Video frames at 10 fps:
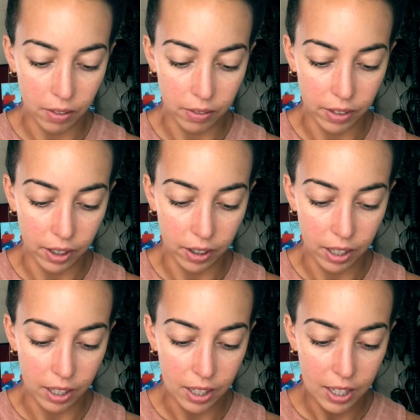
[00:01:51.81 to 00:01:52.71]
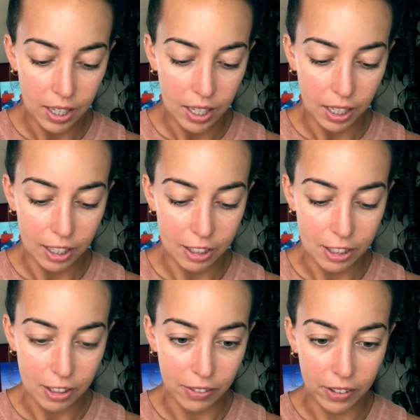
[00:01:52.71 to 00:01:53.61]
very
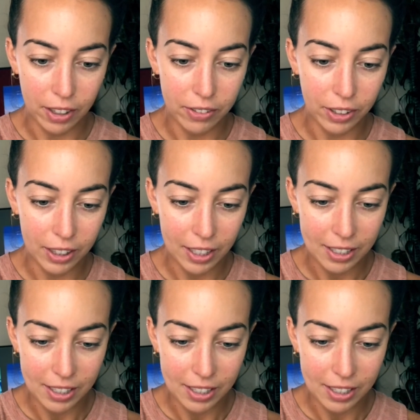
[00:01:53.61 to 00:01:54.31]
conservative with this.